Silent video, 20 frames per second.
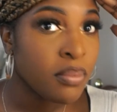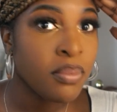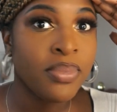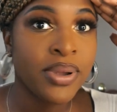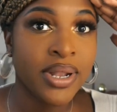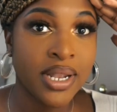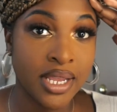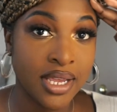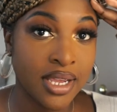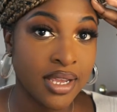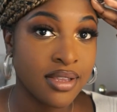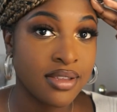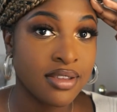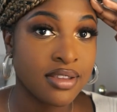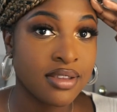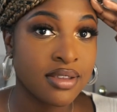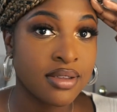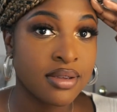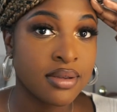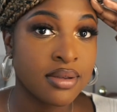
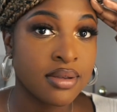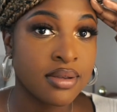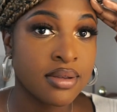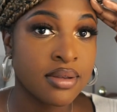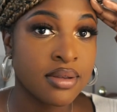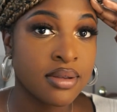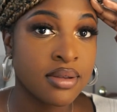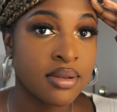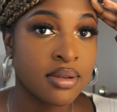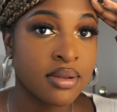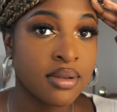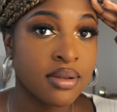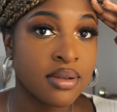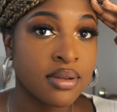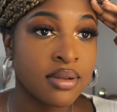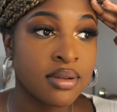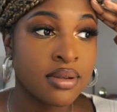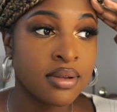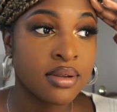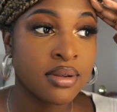Please.
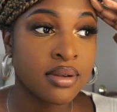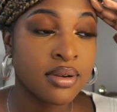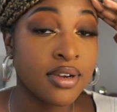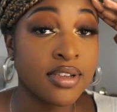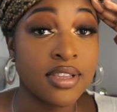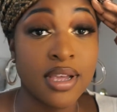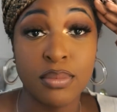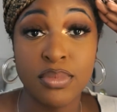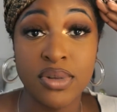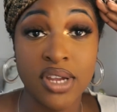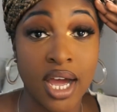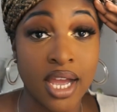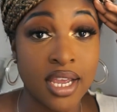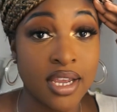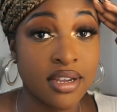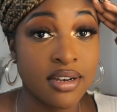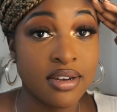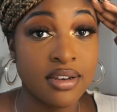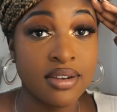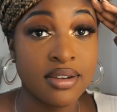Because I'm
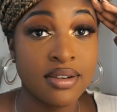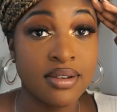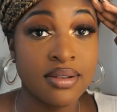tired.